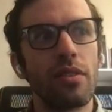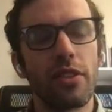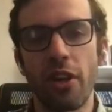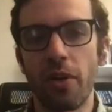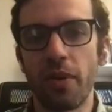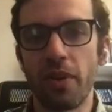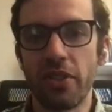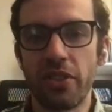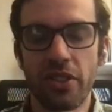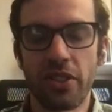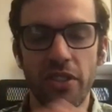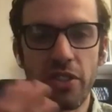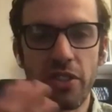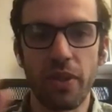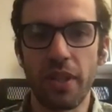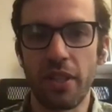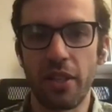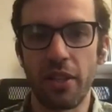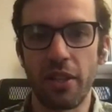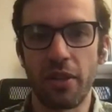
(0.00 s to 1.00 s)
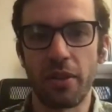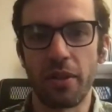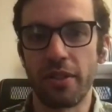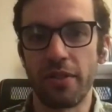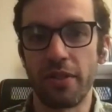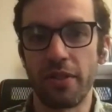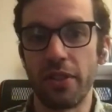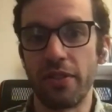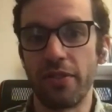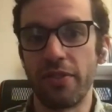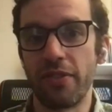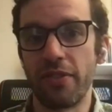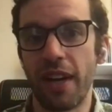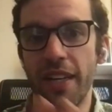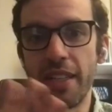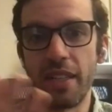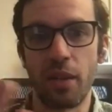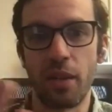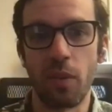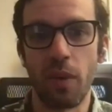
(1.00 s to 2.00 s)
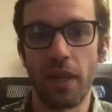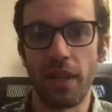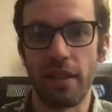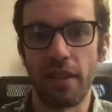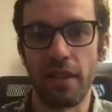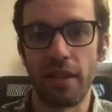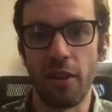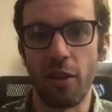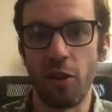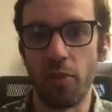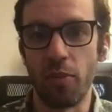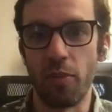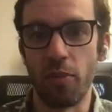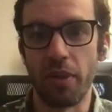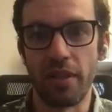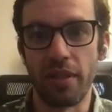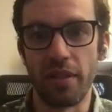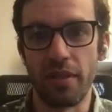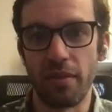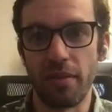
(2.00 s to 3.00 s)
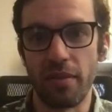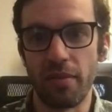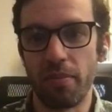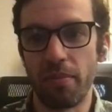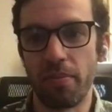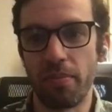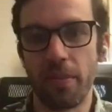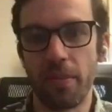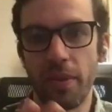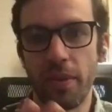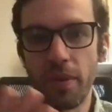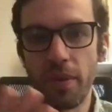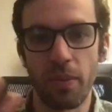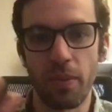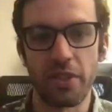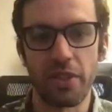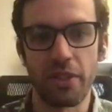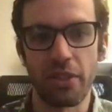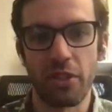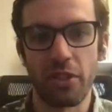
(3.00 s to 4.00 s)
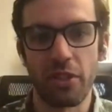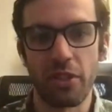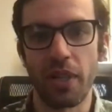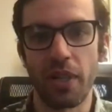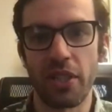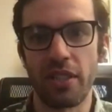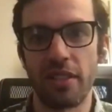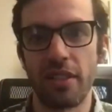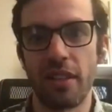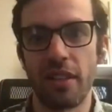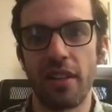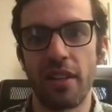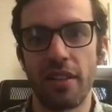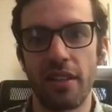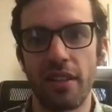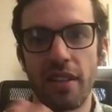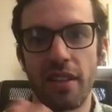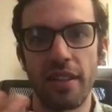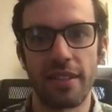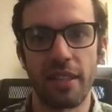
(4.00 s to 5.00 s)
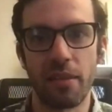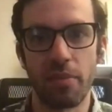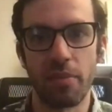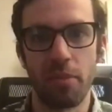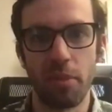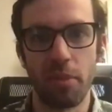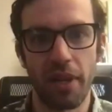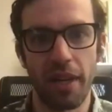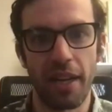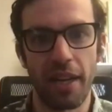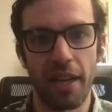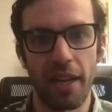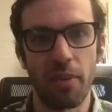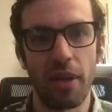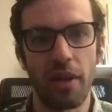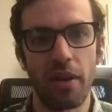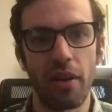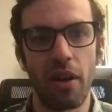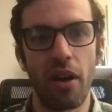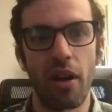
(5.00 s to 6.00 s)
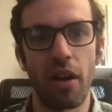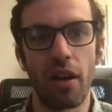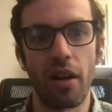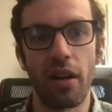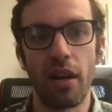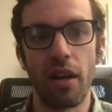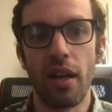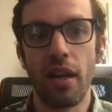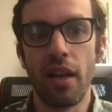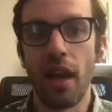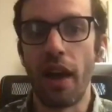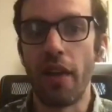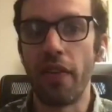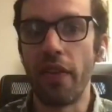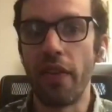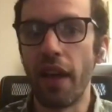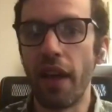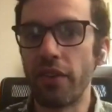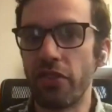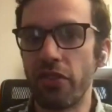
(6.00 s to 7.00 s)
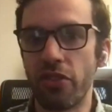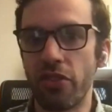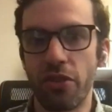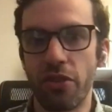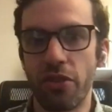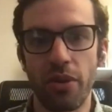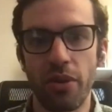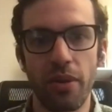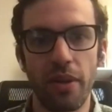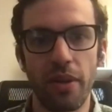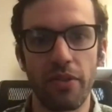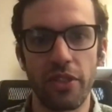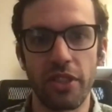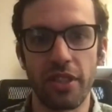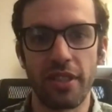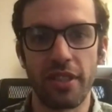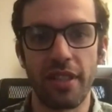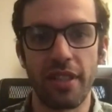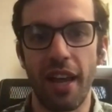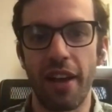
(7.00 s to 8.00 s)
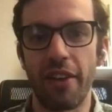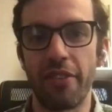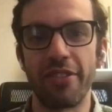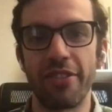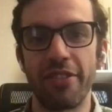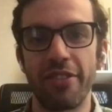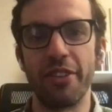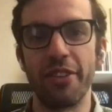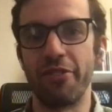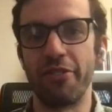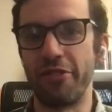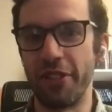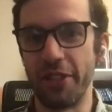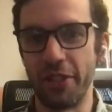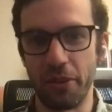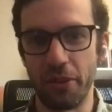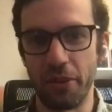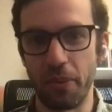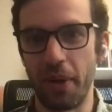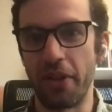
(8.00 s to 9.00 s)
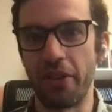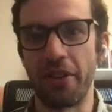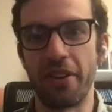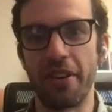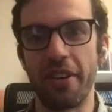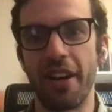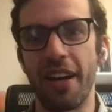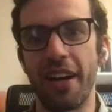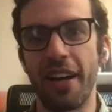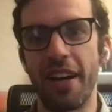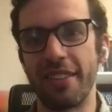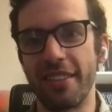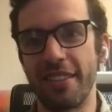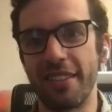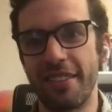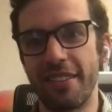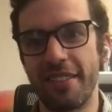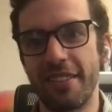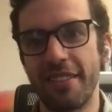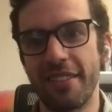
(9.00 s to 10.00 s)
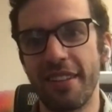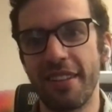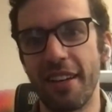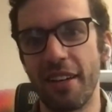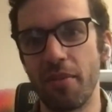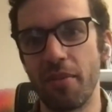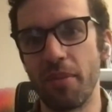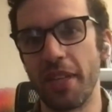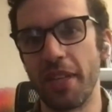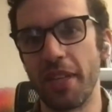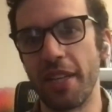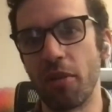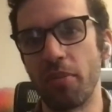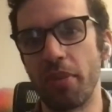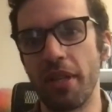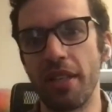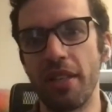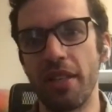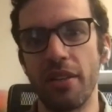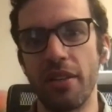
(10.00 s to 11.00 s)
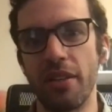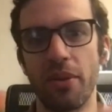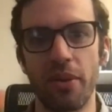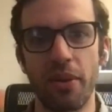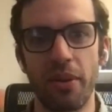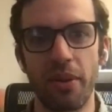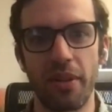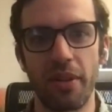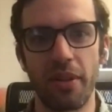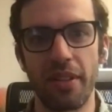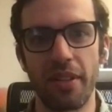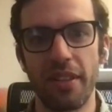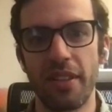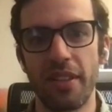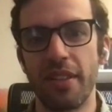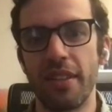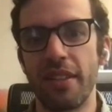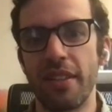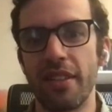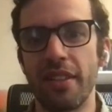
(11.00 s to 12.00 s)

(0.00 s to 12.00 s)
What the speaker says: there's always just doing literature review and finding what the open research questions are and the things that people care about are. And that's true of just every field, whether or not it's NLP or